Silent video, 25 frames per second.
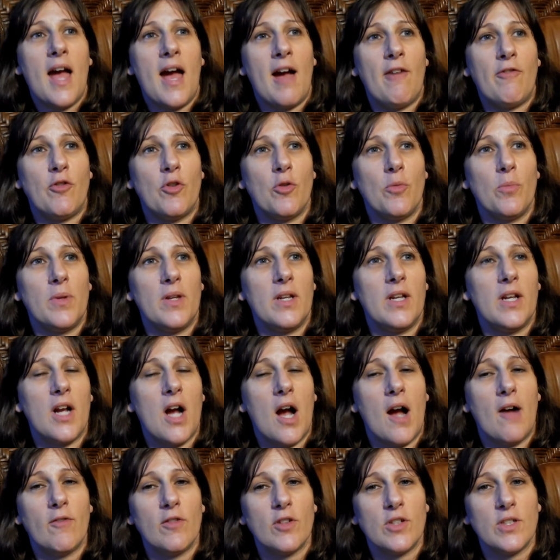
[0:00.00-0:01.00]
after many
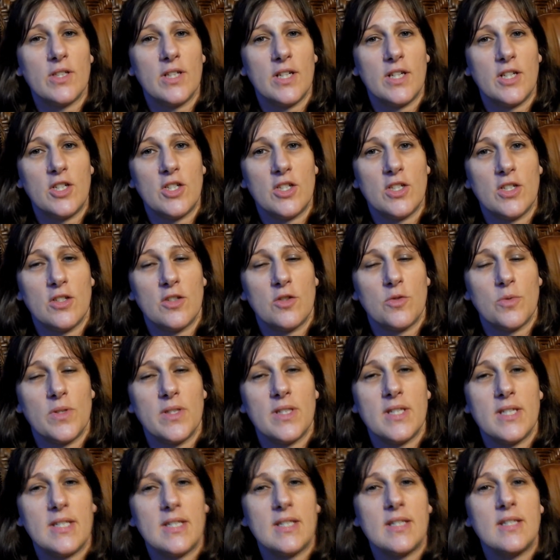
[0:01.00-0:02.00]
conversations
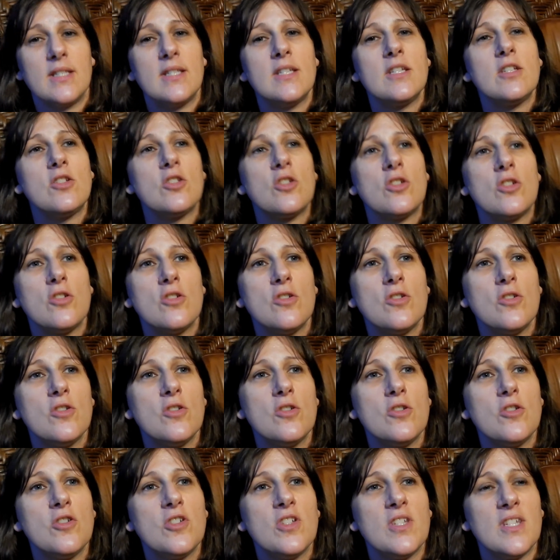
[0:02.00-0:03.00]
with his
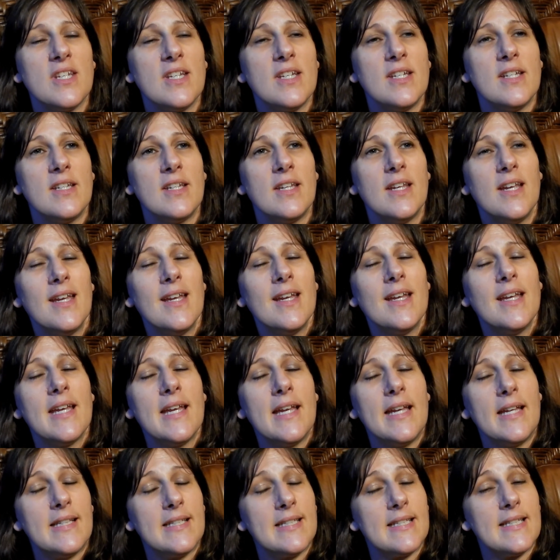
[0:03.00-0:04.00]
sisters, and
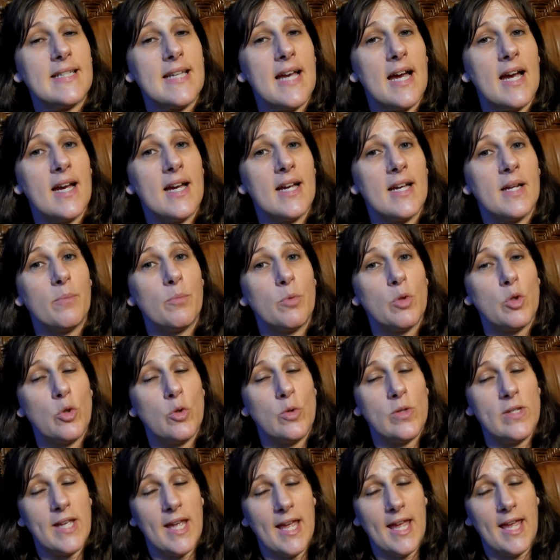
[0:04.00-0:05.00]
it's time
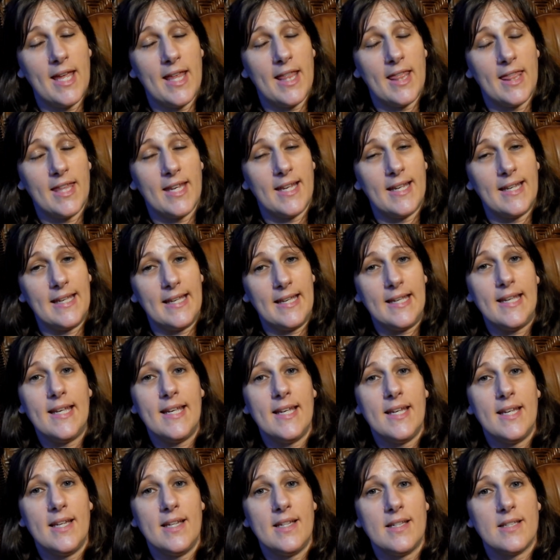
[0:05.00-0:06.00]
to take the
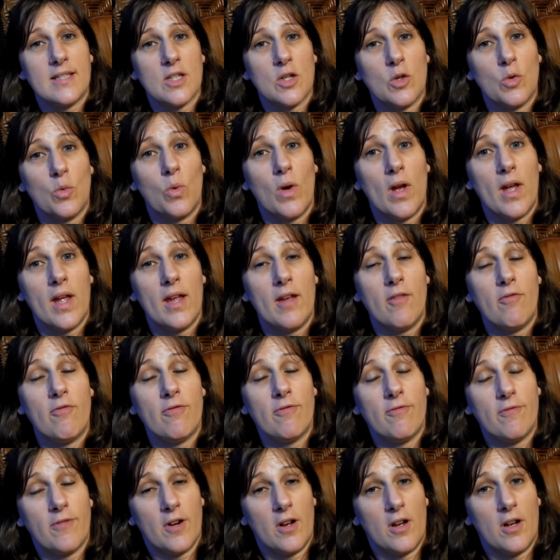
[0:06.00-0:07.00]
keys away
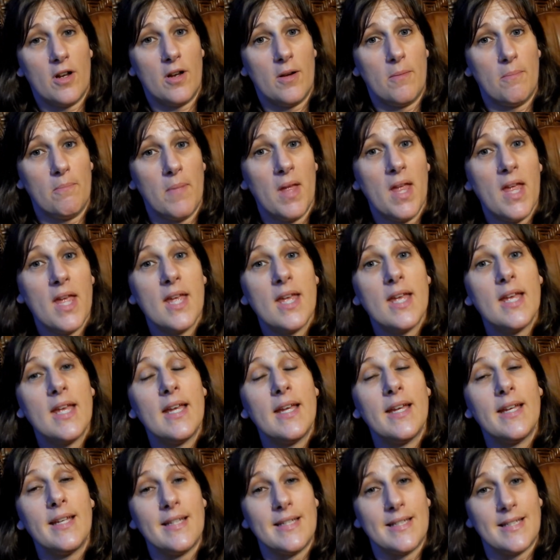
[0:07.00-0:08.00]
from
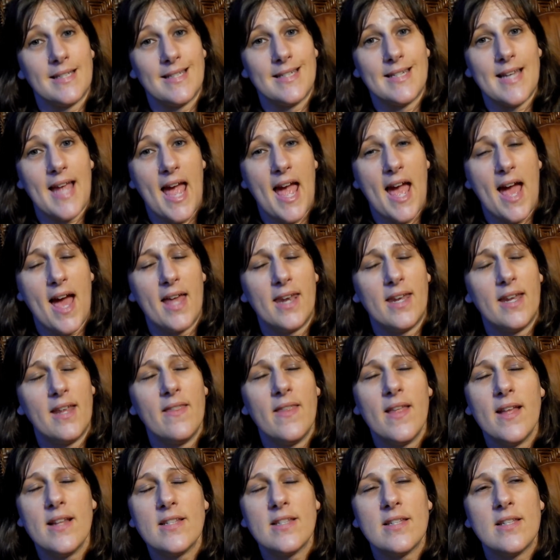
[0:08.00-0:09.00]
his dad.
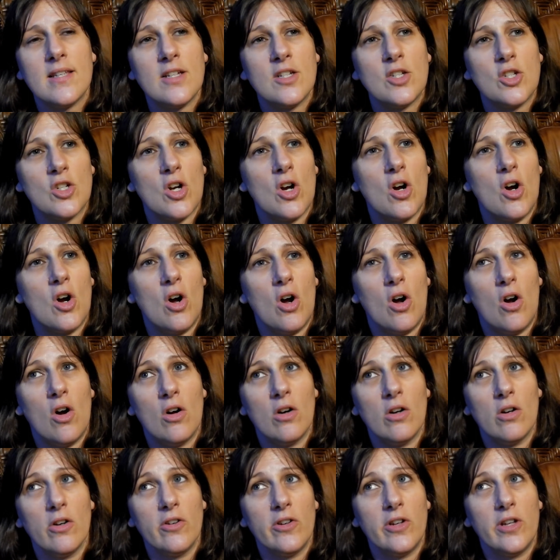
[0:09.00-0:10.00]
And that's such a
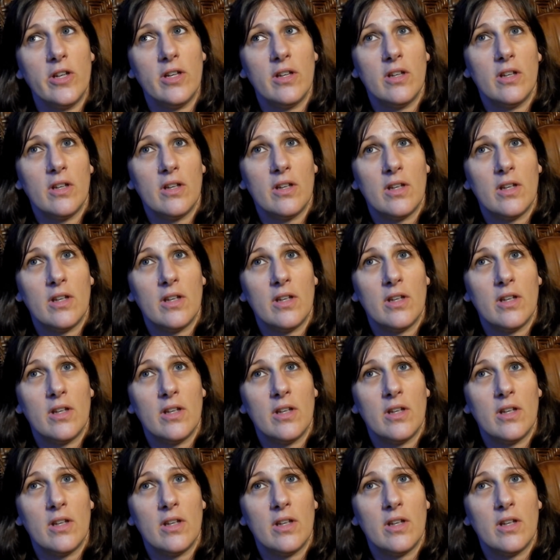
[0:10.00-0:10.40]
hard